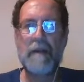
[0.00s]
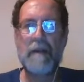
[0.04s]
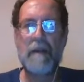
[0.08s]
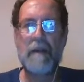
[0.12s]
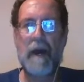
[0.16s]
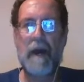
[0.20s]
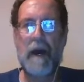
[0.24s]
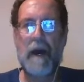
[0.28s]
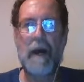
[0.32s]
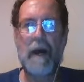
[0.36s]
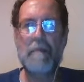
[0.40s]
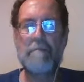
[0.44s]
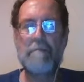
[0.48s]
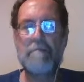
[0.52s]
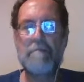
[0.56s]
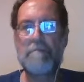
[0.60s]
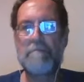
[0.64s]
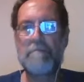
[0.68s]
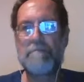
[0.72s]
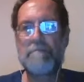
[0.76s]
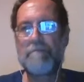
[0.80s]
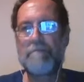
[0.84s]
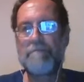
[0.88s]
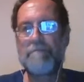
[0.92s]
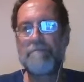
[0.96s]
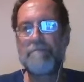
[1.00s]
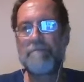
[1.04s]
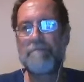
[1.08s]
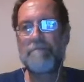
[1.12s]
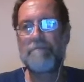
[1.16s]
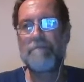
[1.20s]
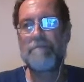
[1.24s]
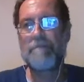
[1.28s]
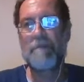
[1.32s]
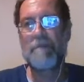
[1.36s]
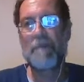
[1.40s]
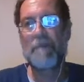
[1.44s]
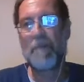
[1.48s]
And I'm,
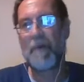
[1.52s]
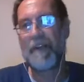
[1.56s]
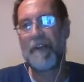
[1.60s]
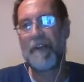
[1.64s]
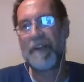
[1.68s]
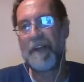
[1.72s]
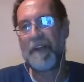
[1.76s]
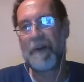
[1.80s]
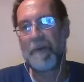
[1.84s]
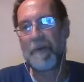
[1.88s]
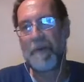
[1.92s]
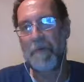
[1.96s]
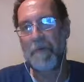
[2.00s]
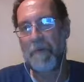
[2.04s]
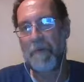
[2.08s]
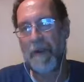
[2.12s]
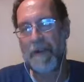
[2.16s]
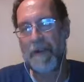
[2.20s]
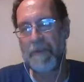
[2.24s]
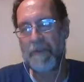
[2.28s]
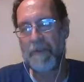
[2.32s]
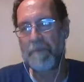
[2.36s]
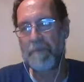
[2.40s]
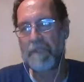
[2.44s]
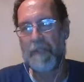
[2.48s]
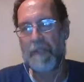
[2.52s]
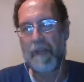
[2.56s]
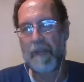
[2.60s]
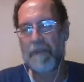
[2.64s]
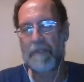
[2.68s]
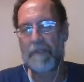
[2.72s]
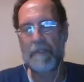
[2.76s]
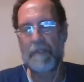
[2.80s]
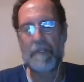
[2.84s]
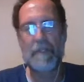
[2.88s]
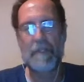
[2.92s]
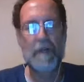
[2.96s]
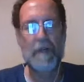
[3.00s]
you write your
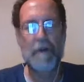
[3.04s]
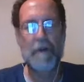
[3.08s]
obsessions.